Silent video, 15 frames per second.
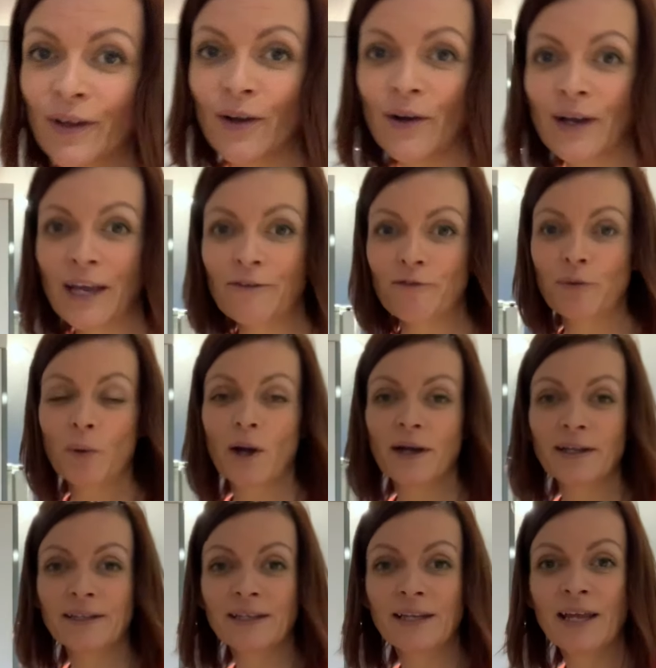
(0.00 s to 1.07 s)
Hi
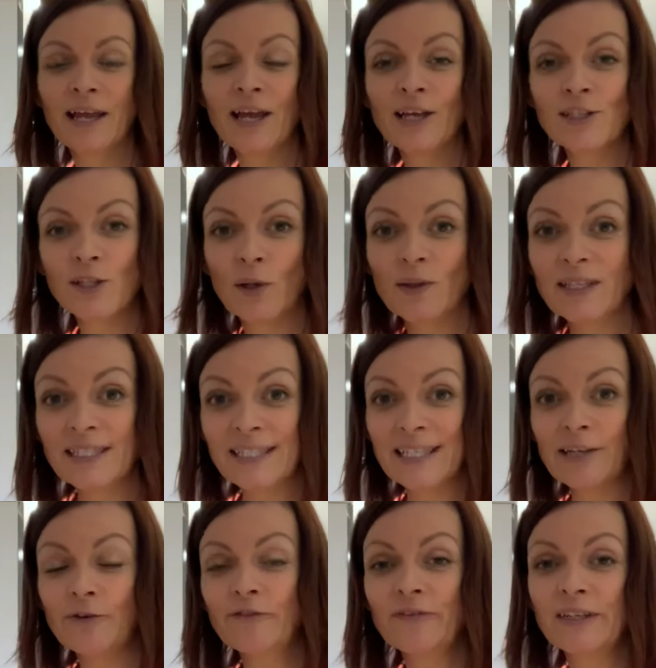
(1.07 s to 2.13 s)
everyone, so this is a
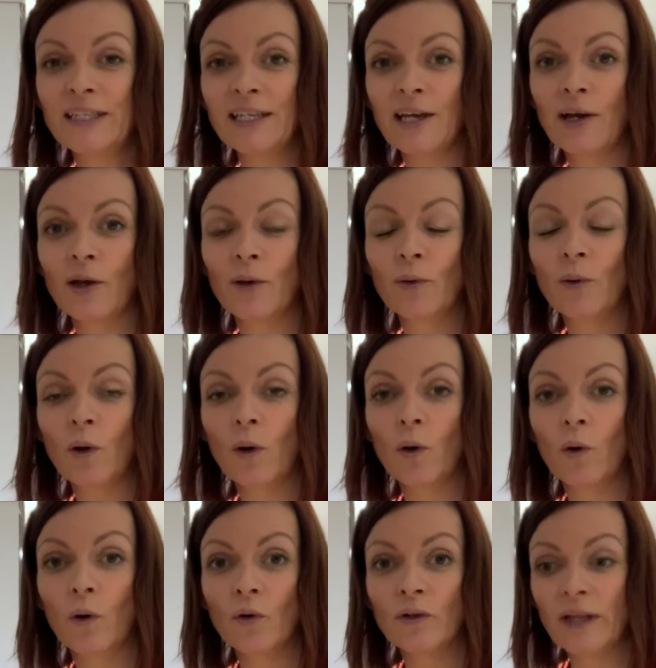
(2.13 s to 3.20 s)
little video
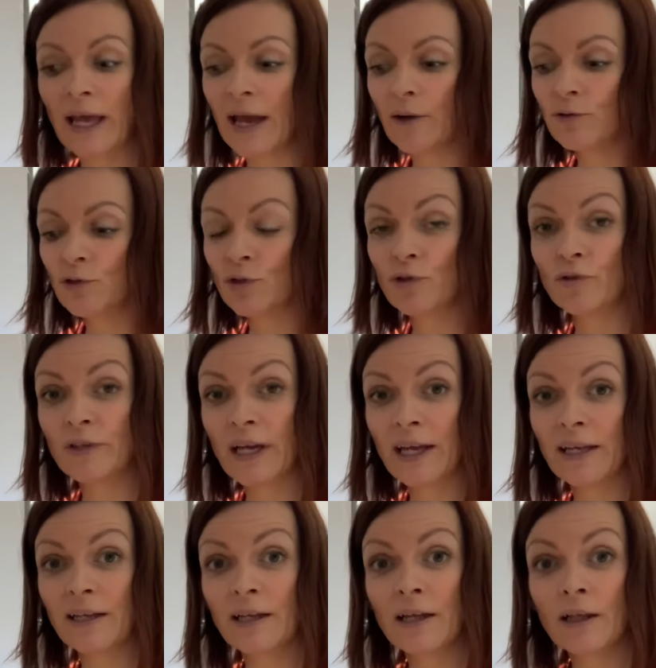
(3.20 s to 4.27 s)
on how to
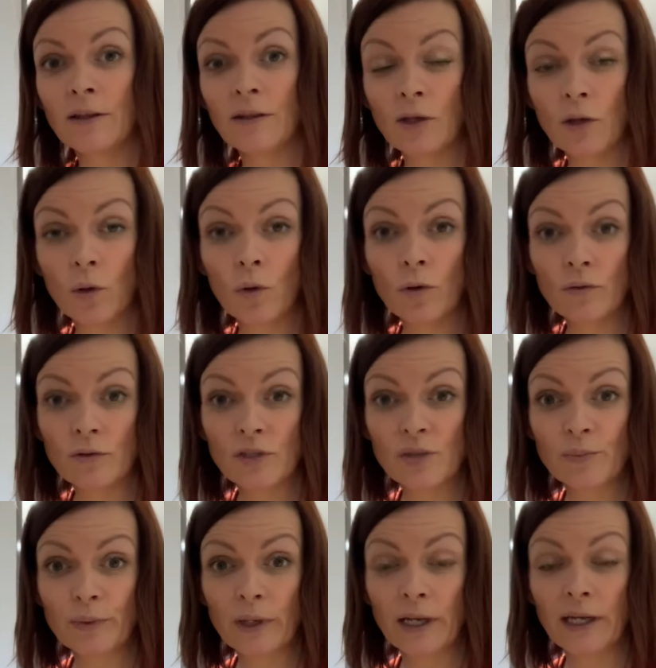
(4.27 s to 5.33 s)
create the aura
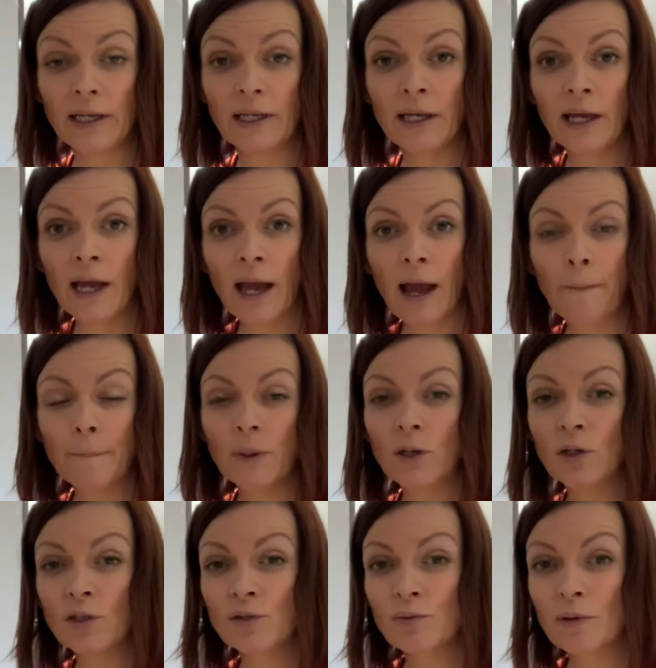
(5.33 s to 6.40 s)
spray, and
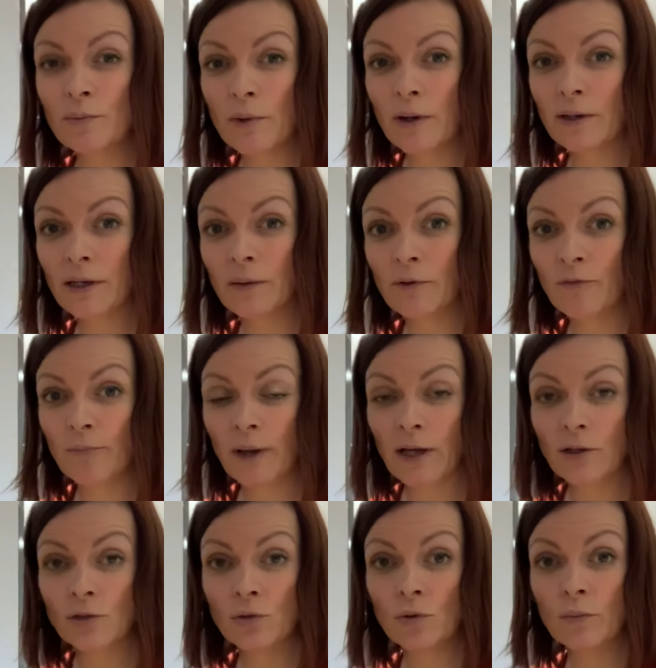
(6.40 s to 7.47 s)
because we're working with black
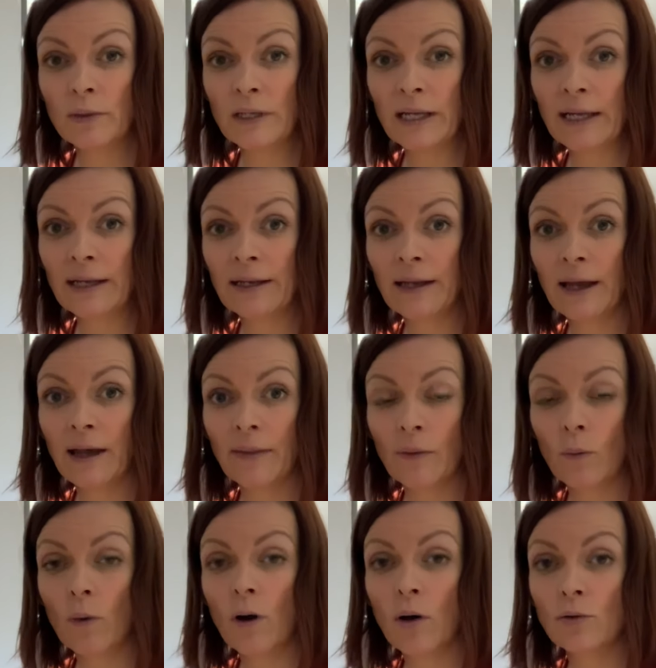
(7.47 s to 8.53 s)
tourmaline and the
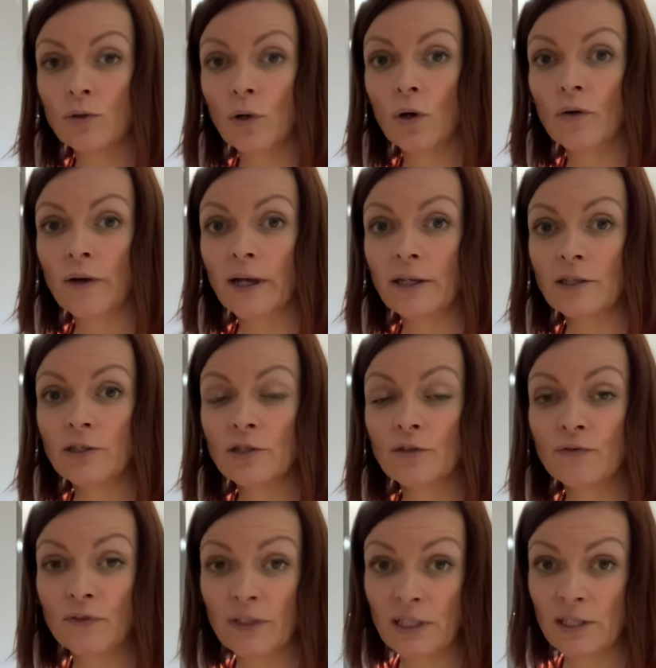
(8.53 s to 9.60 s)
wild orange
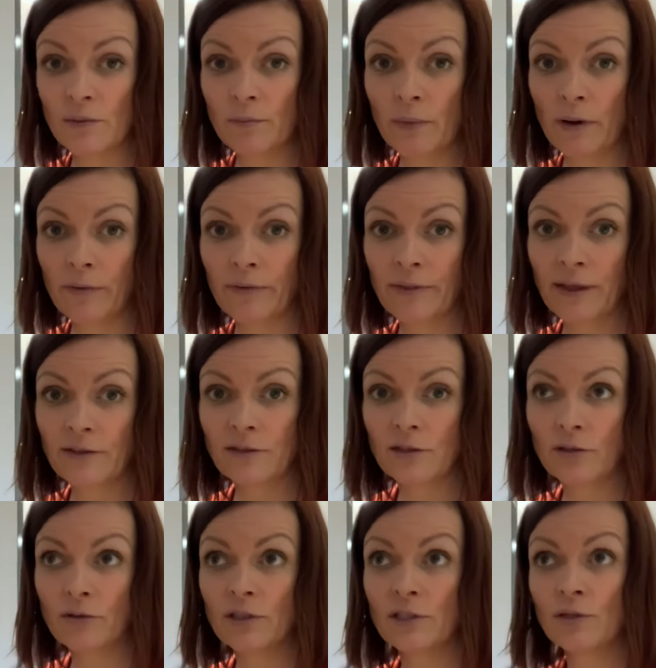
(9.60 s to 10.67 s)
for this month, that's the
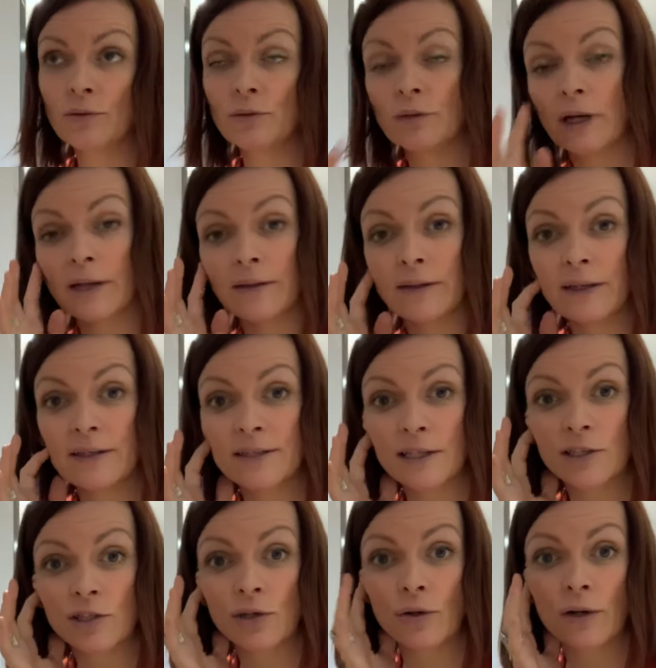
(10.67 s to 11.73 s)
crystal and the
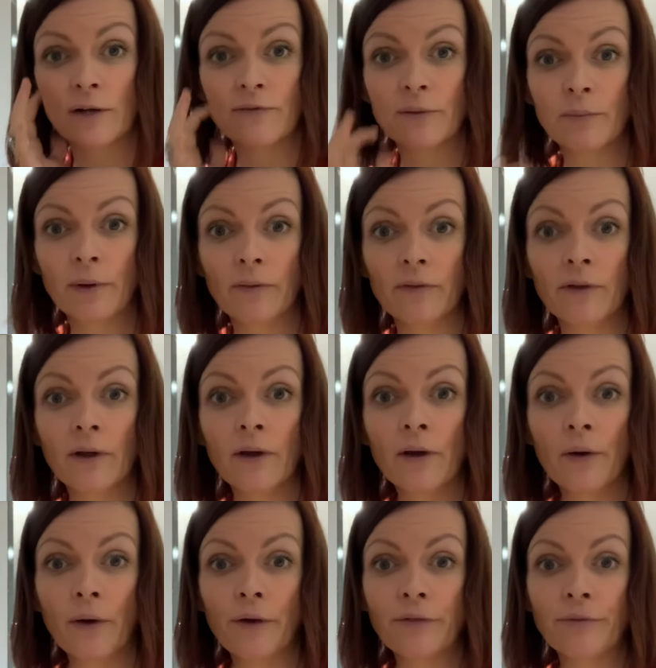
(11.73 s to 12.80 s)
essential oil of the month,
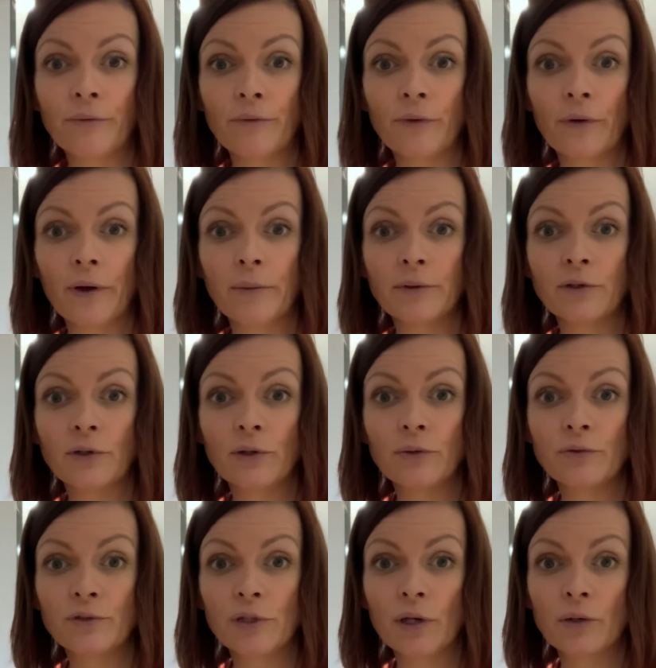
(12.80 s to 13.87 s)
I thought that I would
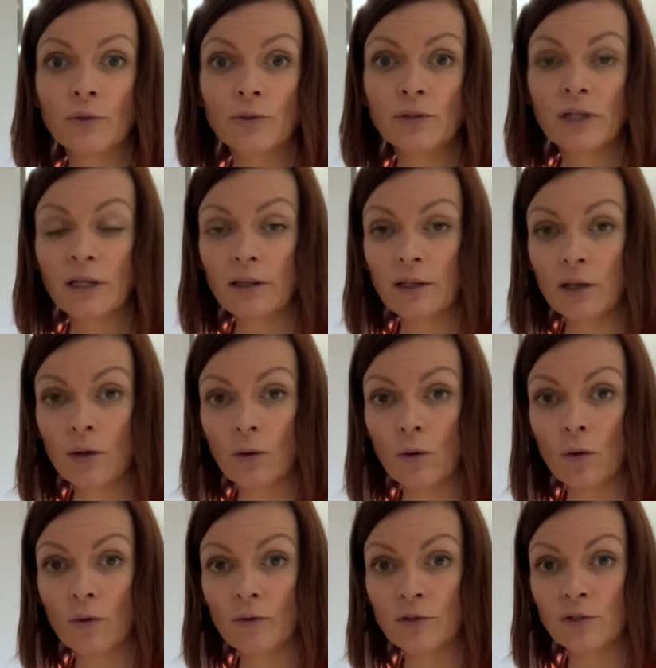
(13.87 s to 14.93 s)
use those in the
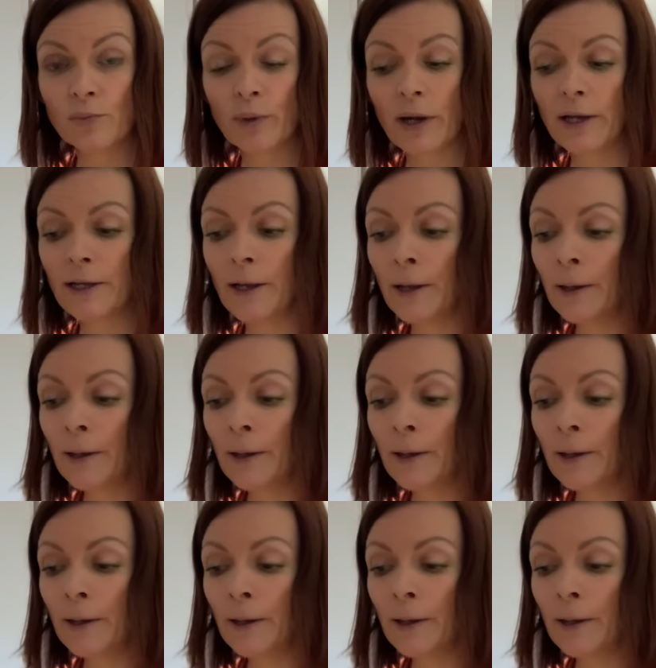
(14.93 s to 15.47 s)
aura spray.